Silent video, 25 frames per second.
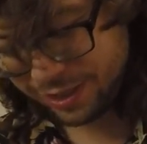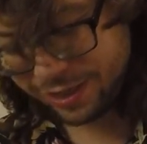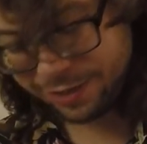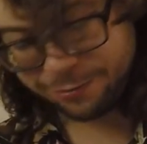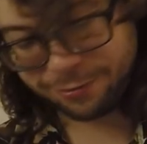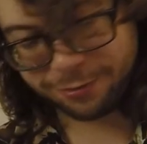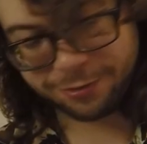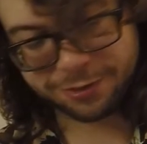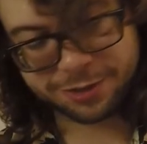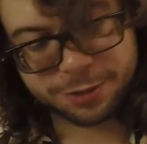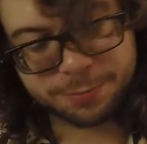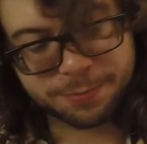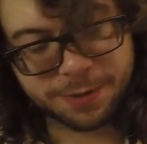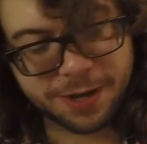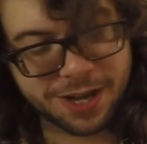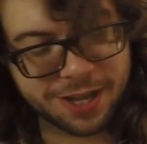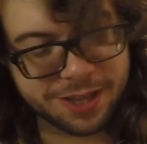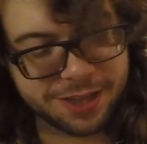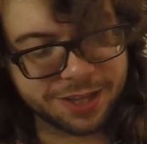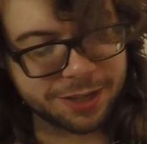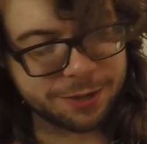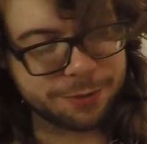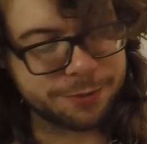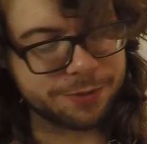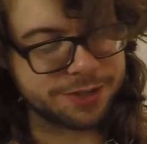different spot
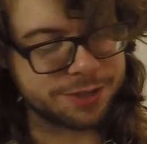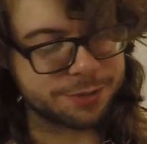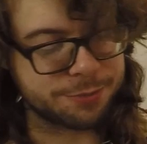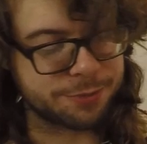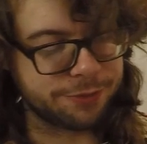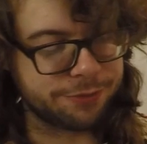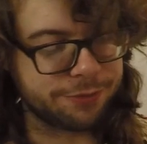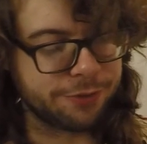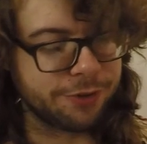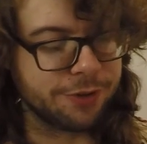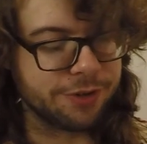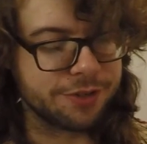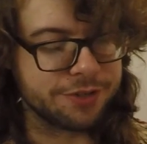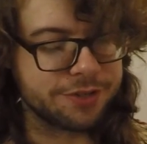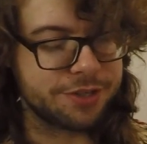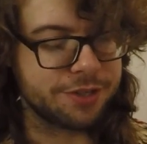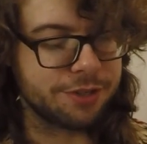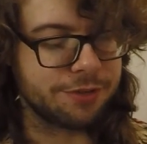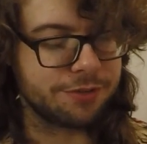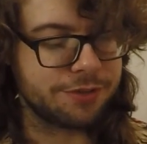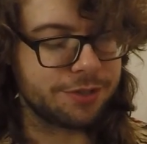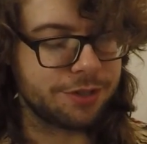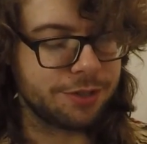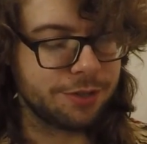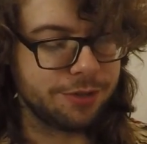than it was before,
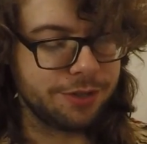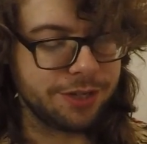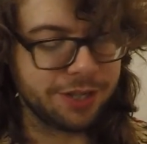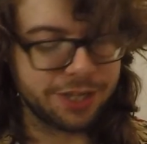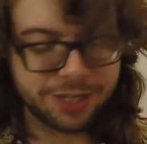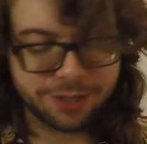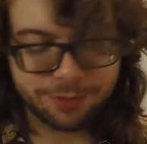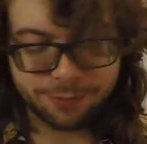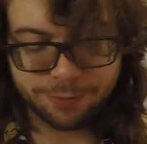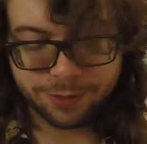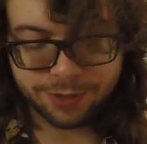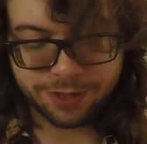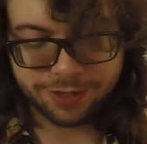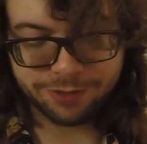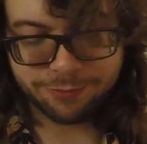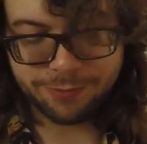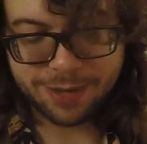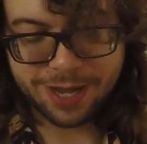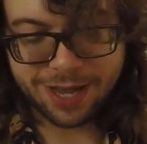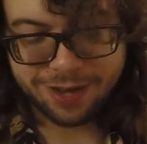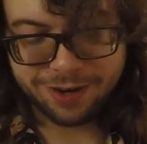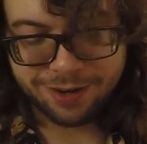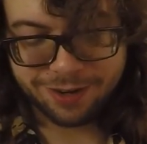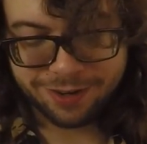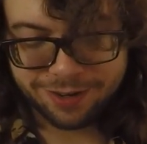so tuning it wouldn't have
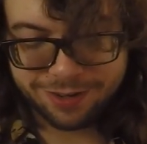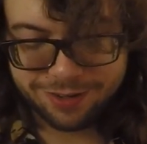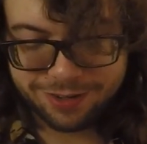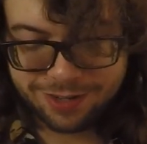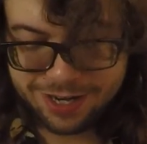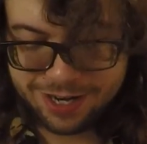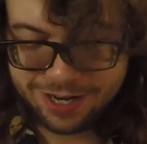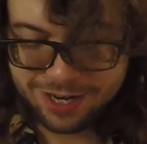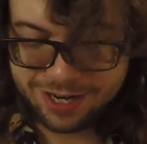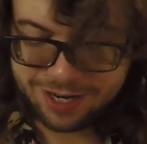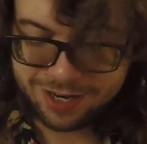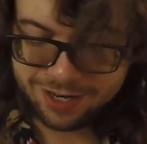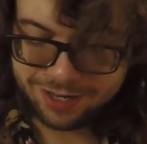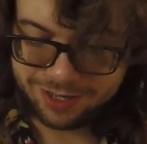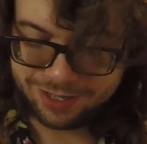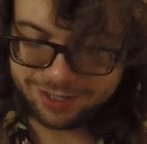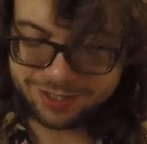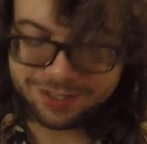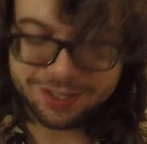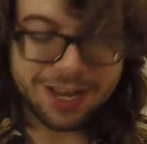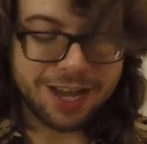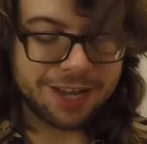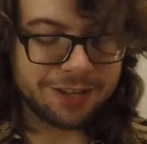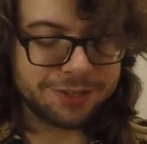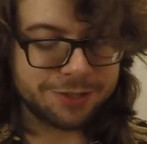mattered.
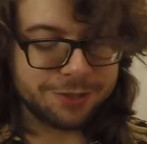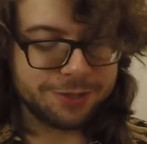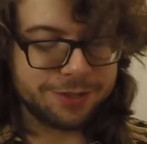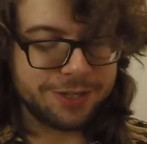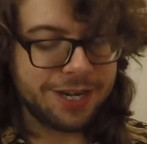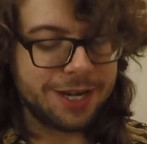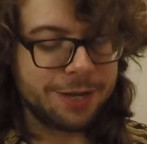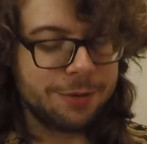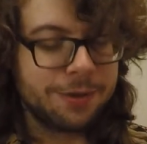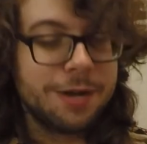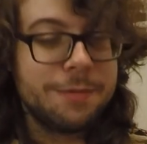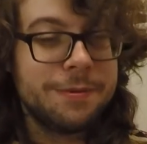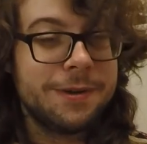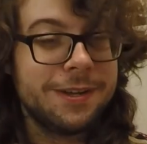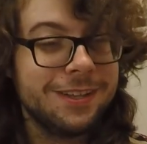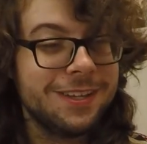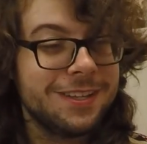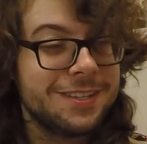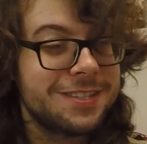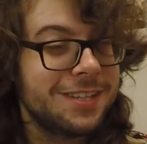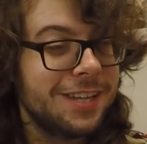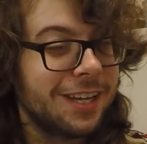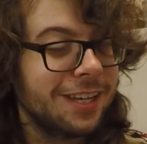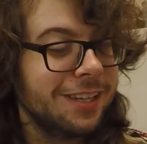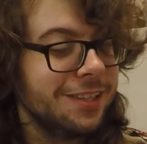It's not tuned anyway, but
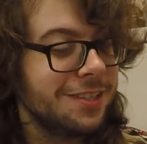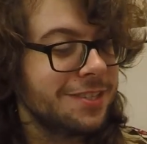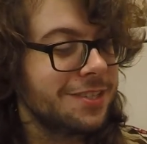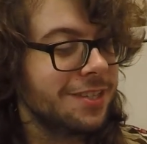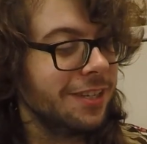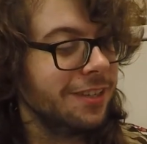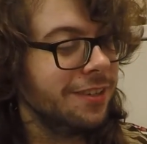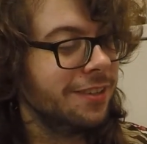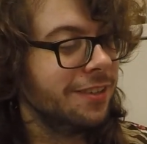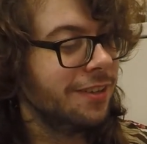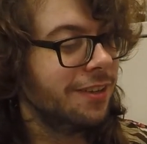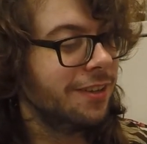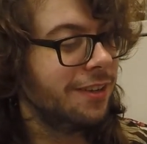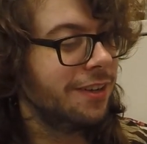let's take a listen.